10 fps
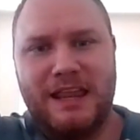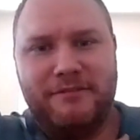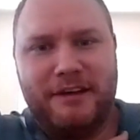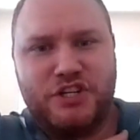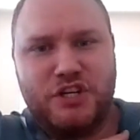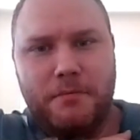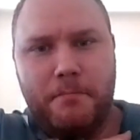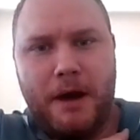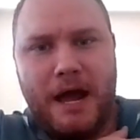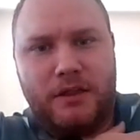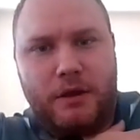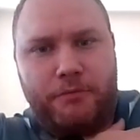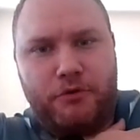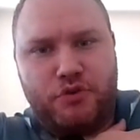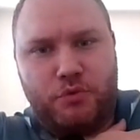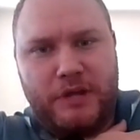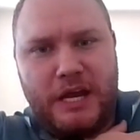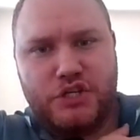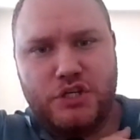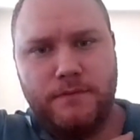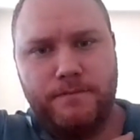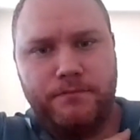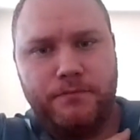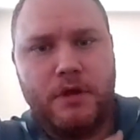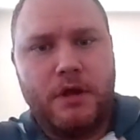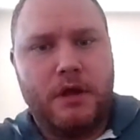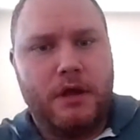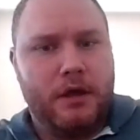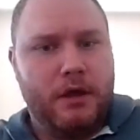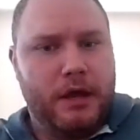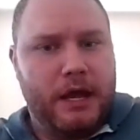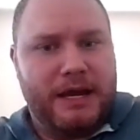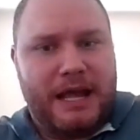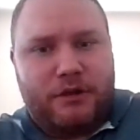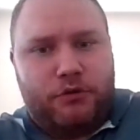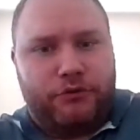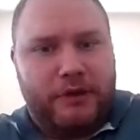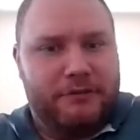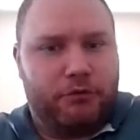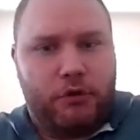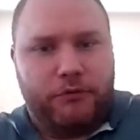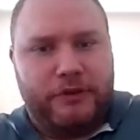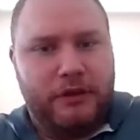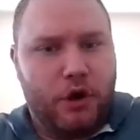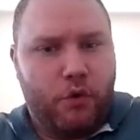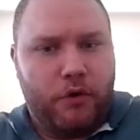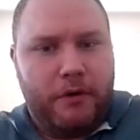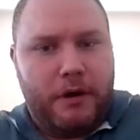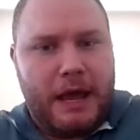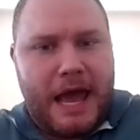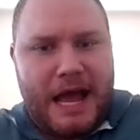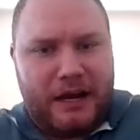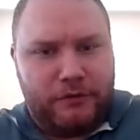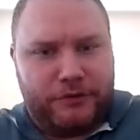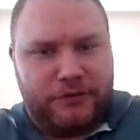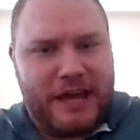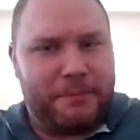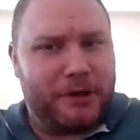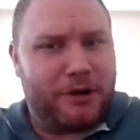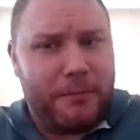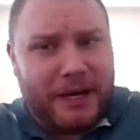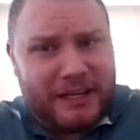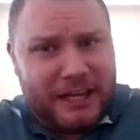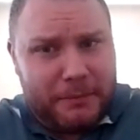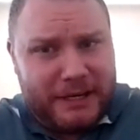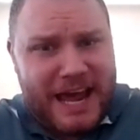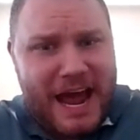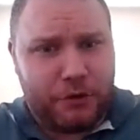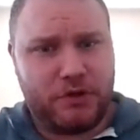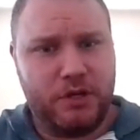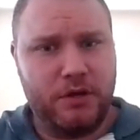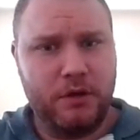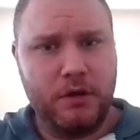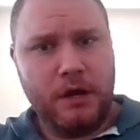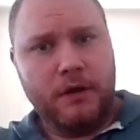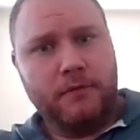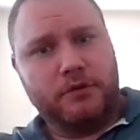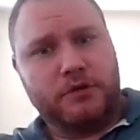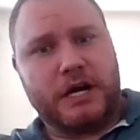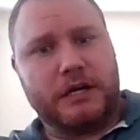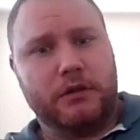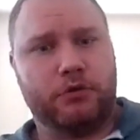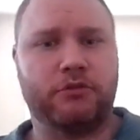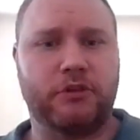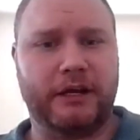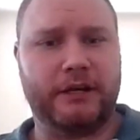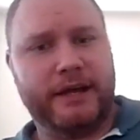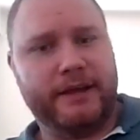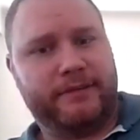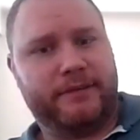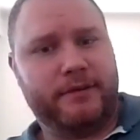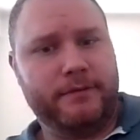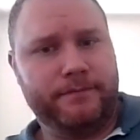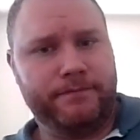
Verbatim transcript: elevation, mild upward rotation. And that also involves the lower angle of the scapula coming a little bit out, which kind of looks like this.